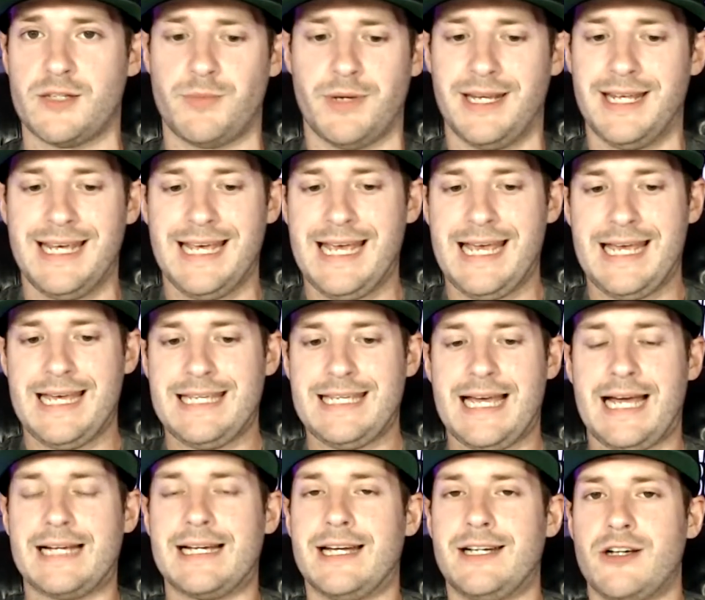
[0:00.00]
But yeah,
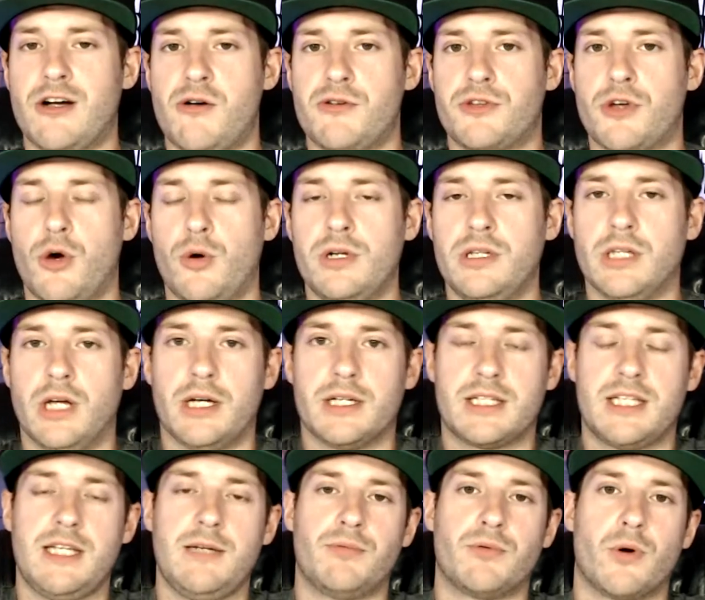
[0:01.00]
I got to go with Cody Law to
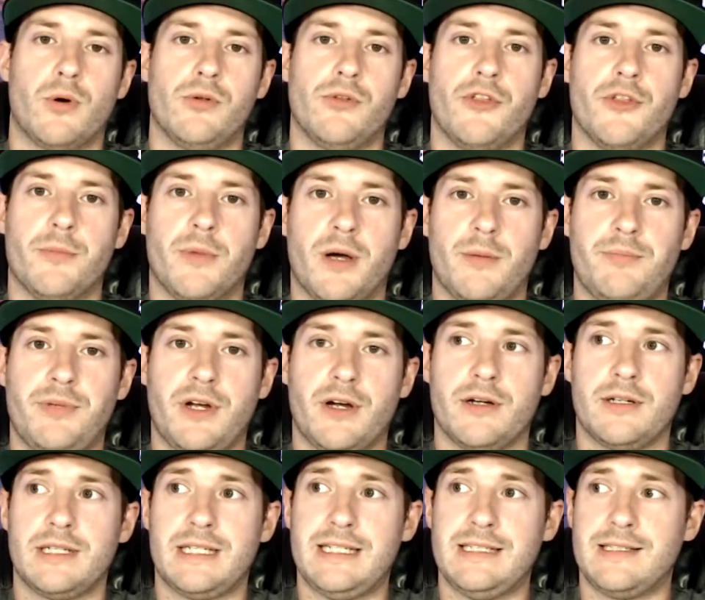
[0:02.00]
keep rolling them up here. And
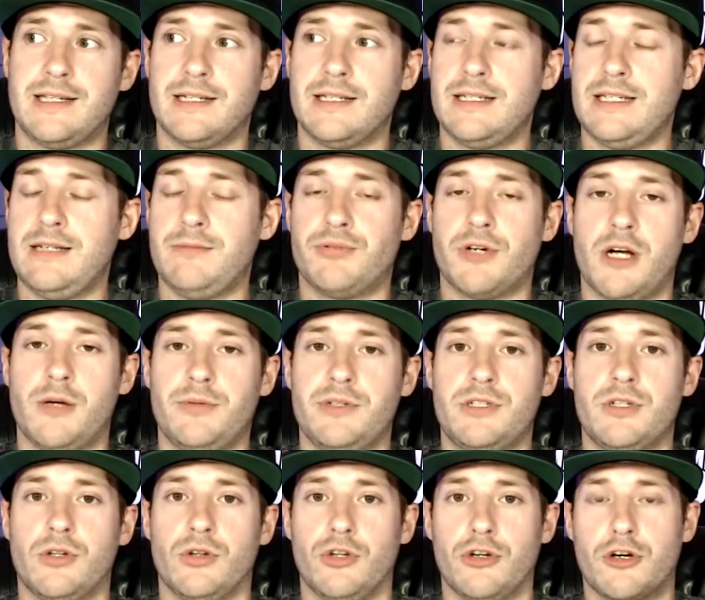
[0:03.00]
he's going to need probably to
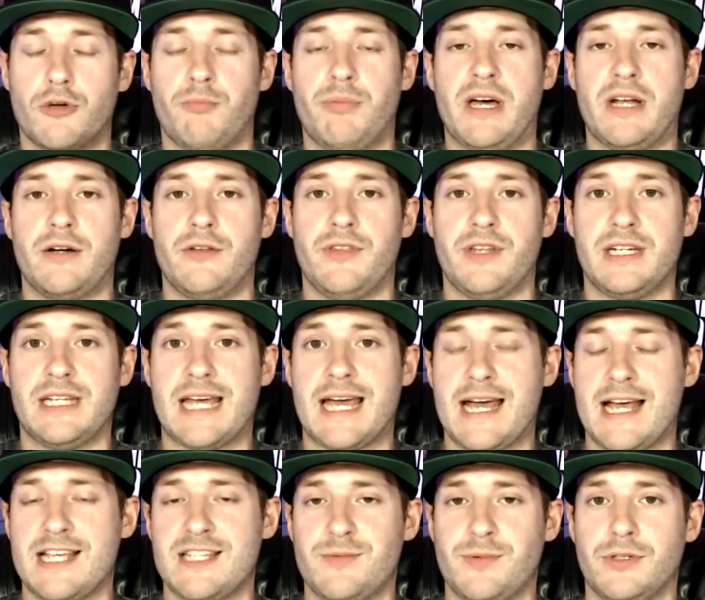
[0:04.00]
look better than he
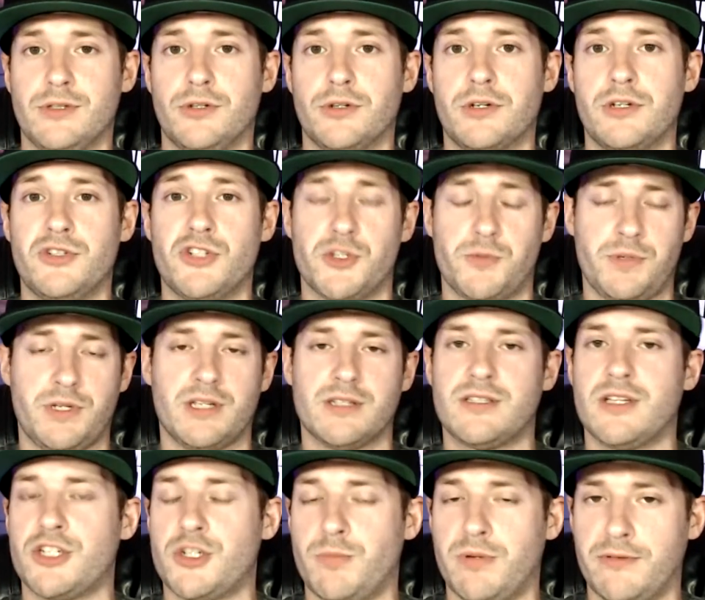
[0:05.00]
has been looking just because
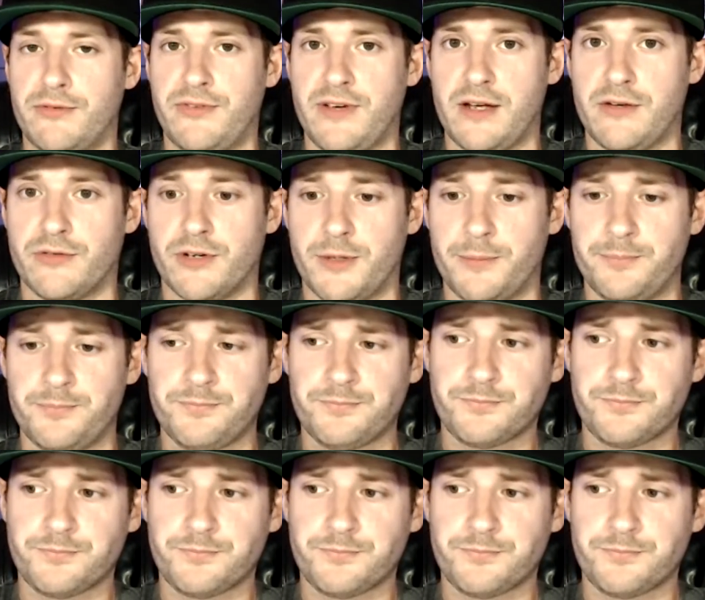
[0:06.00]
such a big favorite.